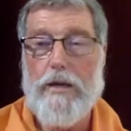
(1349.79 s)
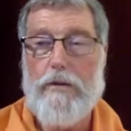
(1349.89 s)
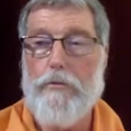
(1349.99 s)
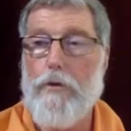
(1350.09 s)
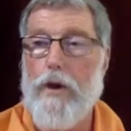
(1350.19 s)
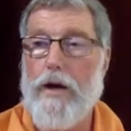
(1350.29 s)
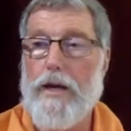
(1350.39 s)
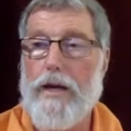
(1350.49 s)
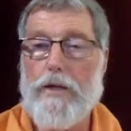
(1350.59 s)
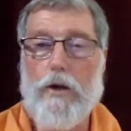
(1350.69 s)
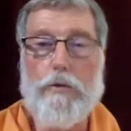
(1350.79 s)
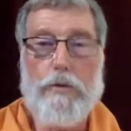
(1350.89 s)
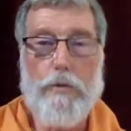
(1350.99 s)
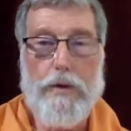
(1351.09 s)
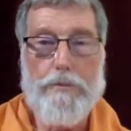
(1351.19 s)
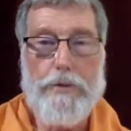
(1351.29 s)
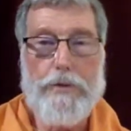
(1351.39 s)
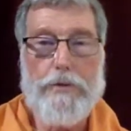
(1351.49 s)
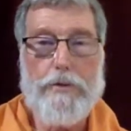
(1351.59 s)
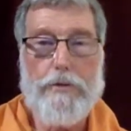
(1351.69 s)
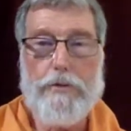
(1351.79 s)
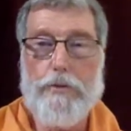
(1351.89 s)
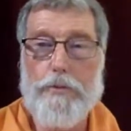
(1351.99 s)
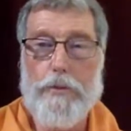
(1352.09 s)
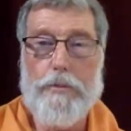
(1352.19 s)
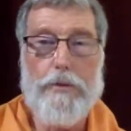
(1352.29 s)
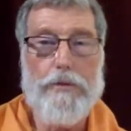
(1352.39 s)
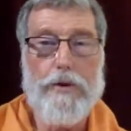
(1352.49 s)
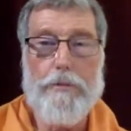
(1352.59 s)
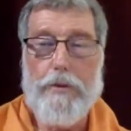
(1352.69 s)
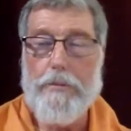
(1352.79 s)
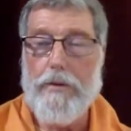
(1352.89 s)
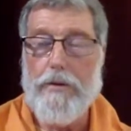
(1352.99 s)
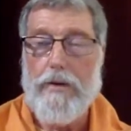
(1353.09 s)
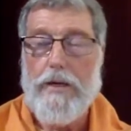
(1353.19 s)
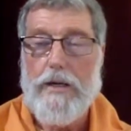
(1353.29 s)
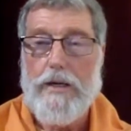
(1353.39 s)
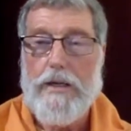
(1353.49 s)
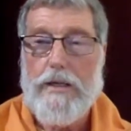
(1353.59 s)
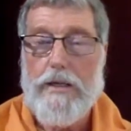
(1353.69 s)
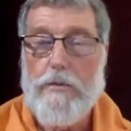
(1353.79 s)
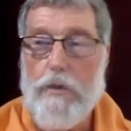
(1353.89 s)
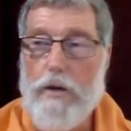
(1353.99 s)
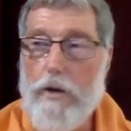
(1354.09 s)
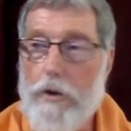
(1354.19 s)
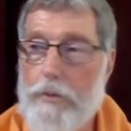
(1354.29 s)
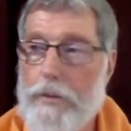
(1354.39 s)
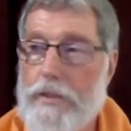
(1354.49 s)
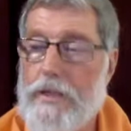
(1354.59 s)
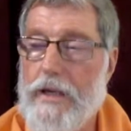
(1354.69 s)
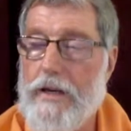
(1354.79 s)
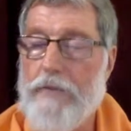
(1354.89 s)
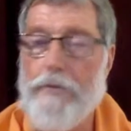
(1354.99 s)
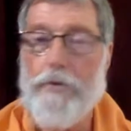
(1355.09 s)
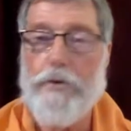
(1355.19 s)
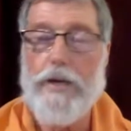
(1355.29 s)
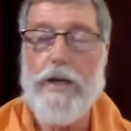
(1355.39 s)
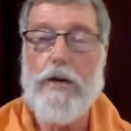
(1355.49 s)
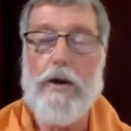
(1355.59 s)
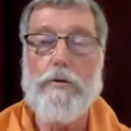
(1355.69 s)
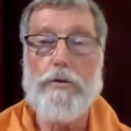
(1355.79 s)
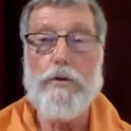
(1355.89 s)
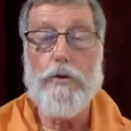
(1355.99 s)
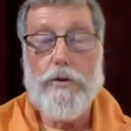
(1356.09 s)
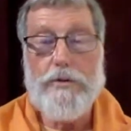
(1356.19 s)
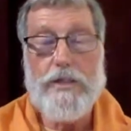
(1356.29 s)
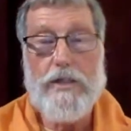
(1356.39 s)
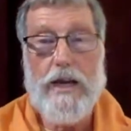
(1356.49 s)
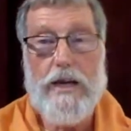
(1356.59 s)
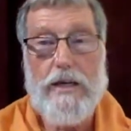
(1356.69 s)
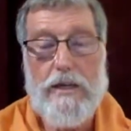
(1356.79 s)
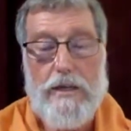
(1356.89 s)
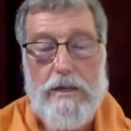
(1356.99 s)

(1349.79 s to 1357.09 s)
If you can't get on with one person or two people or three people, then what hope is there for you to get along with the whole of society?